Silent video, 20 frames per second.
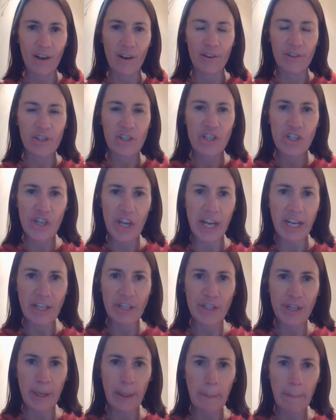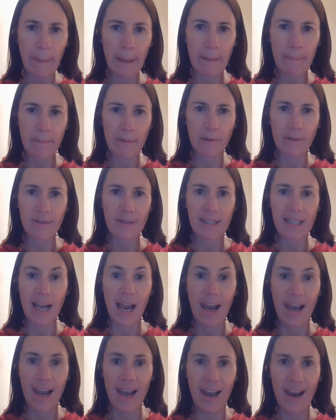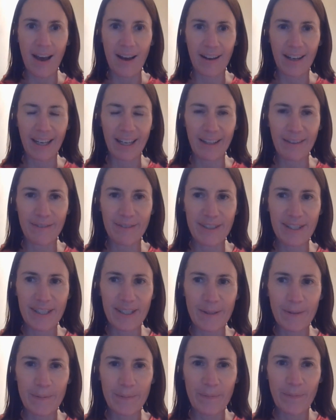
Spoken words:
on changing people's lives.